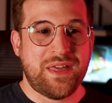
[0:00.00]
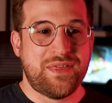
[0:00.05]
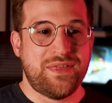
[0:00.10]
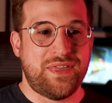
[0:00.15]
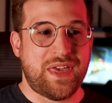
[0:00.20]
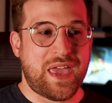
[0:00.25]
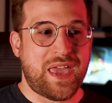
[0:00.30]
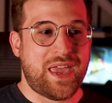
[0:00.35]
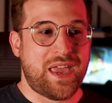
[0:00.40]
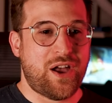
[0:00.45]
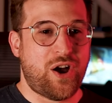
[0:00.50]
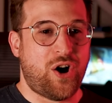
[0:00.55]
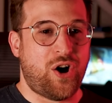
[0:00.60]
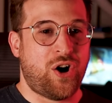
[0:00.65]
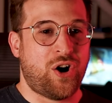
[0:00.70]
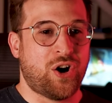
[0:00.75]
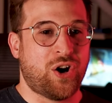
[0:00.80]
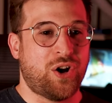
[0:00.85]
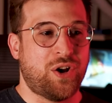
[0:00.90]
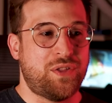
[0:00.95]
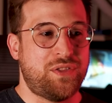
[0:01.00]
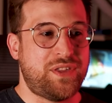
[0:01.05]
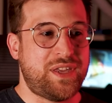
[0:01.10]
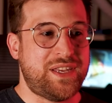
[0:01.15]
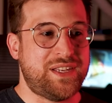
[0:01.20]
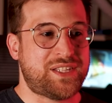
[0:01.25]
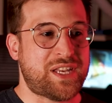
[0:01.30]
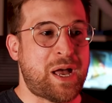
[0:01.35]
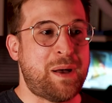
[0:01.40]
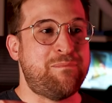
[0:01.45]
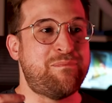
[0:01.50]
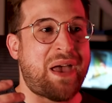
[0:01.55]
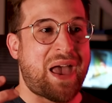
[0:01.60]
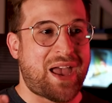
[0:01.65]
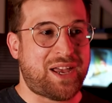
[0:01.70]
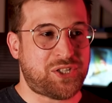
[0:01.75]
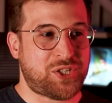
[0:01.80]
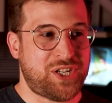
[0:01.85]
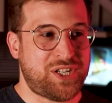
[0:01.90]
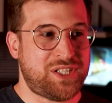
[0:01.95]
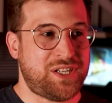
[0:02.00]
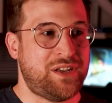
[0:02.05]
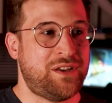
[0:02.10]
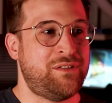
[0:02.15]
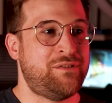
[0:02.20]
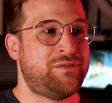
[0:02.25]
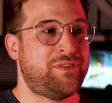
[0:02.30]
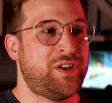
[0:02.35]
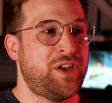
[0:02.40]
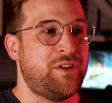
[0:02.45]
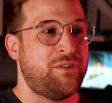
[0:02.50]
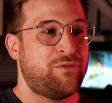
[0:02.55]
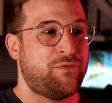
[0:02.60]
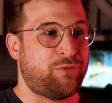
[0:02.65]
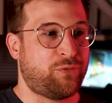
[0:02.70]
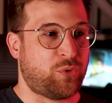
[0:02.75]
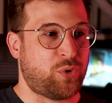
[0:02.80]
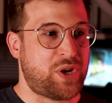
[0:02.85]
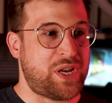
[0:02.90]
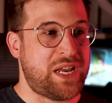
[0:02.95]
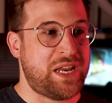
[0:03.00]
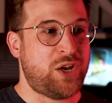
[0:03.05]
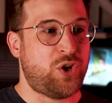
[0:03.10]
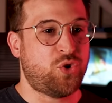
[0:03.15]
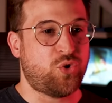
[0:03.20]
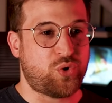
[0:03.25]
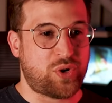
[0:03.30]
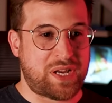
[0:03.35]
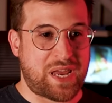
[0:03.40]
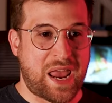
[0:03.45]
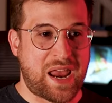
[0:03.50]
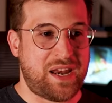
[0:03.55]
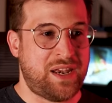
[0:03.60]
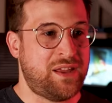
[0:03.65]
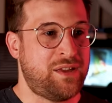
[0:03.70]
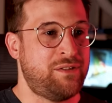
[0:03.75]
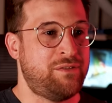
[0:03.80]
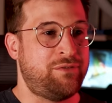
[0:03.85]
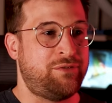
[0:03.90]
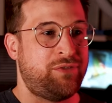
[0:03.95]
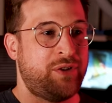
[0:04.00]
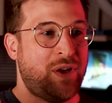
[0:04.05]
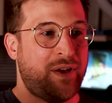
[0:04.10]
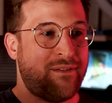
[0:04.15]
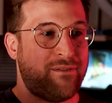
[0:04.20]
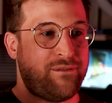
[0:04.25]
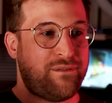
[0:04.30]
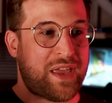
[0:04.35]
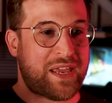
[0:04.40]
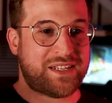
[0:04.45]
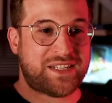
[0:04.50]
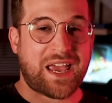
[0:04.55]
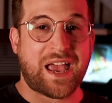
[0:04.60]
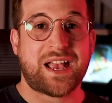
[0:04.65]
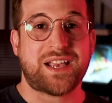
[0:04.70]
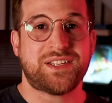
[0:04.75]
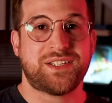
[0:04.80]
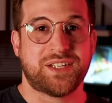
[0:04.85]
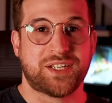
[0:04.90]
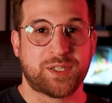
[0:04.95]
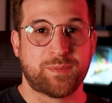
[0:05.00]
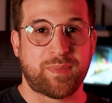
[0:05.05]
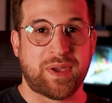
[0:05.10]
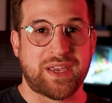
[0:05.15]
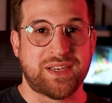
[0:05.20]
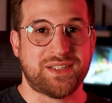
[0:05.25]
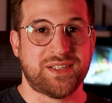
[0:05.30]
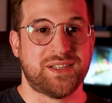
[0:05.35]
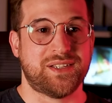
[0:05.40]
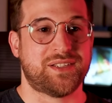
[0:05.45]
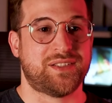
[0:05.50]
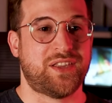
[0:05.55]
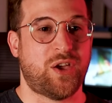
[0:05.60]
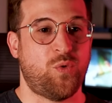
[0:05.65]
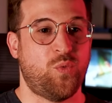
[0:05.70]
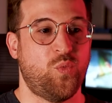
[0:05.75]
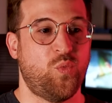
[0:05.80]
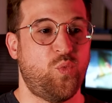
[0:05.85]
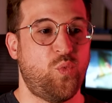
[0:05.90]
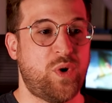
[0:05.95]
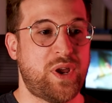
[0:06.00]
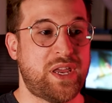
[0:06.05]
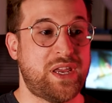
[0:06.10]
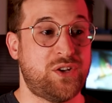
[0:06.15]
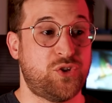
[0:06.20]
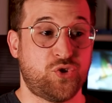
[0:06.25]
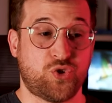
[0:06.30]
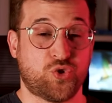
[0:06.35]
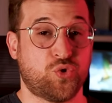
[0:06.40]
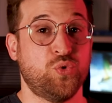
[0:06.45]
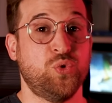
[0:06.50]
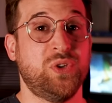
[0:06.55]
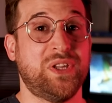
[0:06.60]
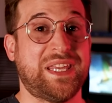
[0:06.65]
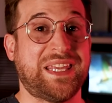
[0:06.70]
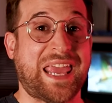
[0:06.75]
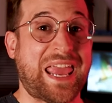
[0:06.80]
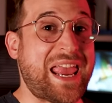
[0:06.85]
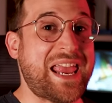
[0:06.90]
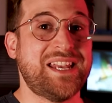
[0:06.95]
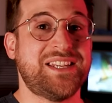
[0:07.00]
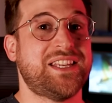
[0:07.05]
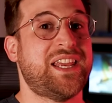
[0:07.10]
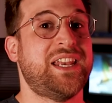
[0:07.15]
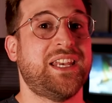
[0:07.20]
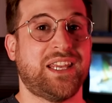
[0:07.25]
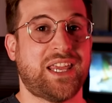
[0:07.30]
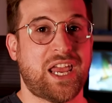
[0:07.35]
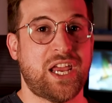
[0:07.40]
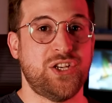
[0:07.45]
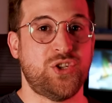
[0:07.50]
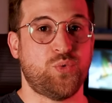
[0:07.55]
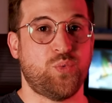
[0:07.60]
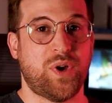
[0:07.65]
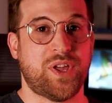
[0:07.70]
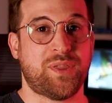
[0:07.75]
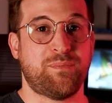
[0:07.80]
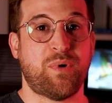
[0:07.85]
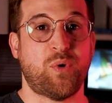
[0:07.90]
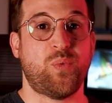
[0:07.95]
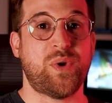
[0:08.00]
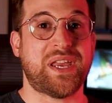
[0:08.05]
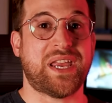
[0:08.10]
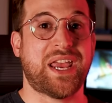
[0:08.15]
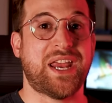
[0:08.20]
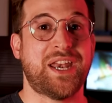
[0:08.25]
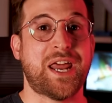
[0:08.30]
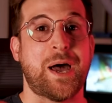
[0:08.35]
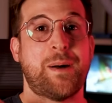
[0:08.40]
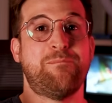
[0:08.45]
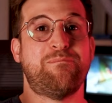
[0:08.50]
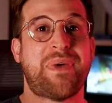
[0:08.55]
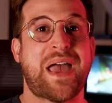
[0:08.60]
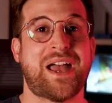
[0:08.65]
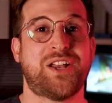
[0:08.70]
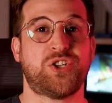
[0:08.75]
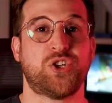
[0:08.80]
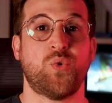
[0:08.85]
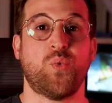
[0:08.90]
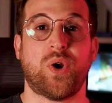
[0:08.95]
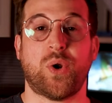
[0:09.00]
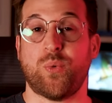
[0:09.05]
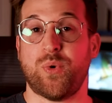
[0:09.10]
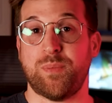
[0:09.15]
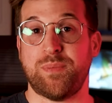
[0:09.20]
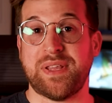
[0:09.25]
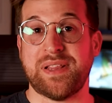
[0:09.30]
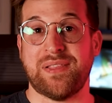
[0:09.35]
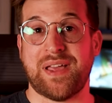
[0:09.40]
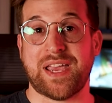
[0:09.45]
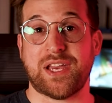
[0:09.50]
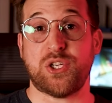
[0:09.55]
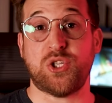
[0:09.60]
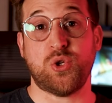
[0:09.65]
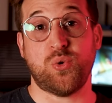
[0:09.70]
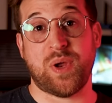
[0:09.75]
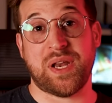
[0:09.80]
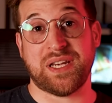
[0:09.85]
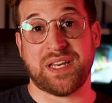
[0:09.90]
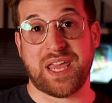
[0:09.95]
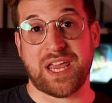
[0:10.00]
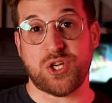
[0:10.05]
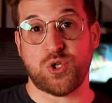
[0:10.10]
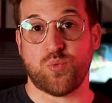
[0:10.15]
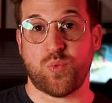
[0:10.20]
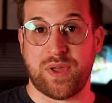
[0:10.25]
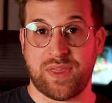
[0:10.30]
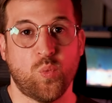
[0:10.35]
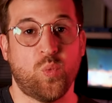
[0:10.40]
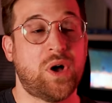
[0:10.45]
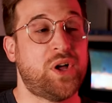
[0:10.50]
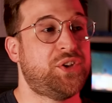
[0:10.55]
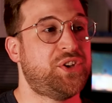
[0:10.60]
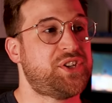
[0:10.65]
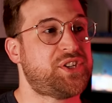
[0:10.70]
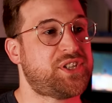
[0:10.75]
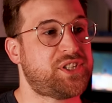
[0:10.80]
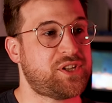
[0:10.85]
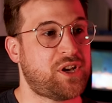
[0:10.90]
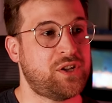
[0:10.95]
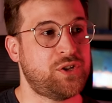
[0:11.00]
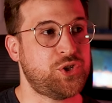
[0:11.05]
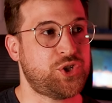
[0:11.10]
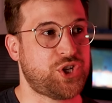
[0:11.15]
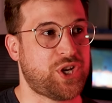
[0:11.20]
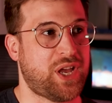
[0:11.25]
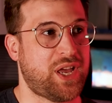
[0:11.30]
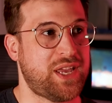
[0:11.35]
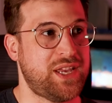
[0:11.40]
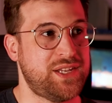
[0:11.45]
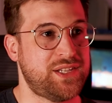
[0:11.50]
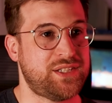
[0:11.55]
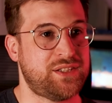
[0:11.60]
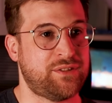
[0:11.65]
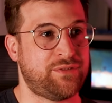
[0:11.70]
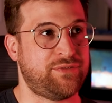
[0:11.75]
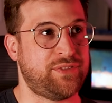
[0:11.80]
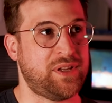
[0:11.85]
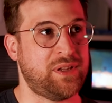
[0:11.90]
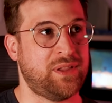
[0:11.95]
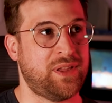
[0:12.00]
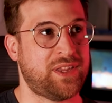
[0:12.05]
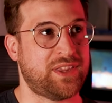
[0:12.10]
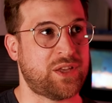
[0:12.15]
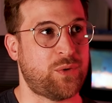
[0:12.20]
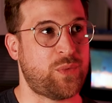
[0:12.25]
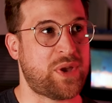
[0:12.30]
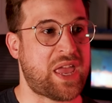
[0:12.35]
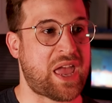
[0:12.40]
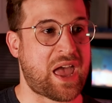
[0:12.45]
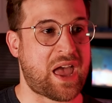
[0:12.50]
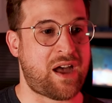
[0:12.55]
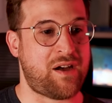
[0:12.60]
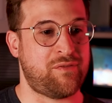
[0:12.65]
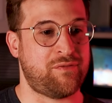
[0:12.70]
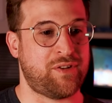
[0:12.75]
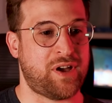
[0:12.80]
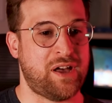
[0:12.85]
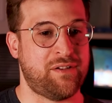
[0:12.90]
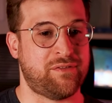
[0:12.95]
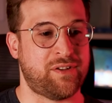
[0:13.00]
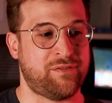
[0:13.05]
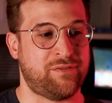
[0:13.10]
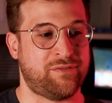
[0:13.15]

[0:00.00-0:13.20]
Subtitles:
they are these imaginative, free, creative, fantastic spaces that we truly can't engage with, but we can imagine what it would be like to engage with. While nostalgia is the feeling that we have of a